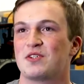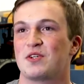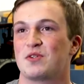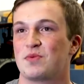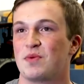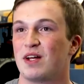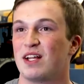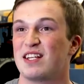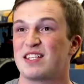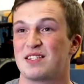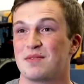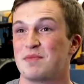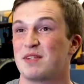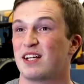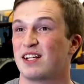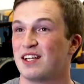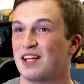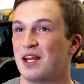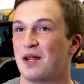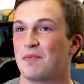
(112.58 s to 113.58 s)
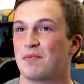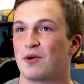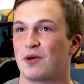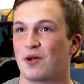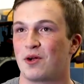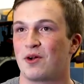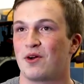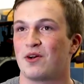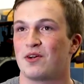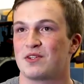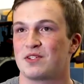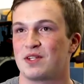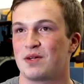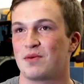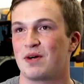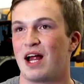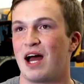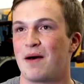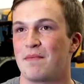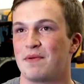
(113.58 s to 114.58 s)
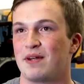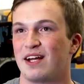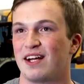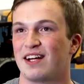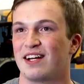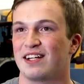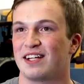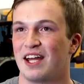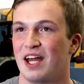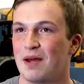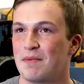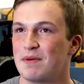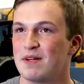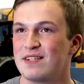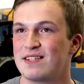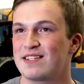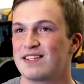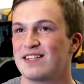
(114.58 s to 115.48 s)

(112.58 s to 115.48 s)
as well as some of the cleaning protocols that were happening on campus.